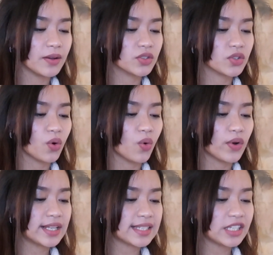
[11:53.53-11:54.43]
So
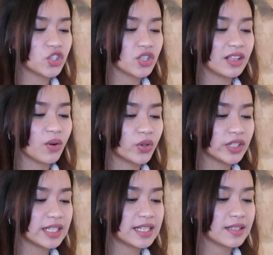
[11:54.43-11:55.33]
essential oil
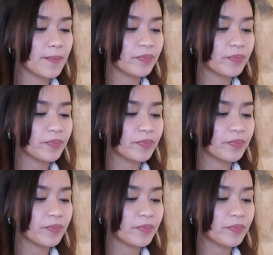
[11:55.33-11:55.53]
is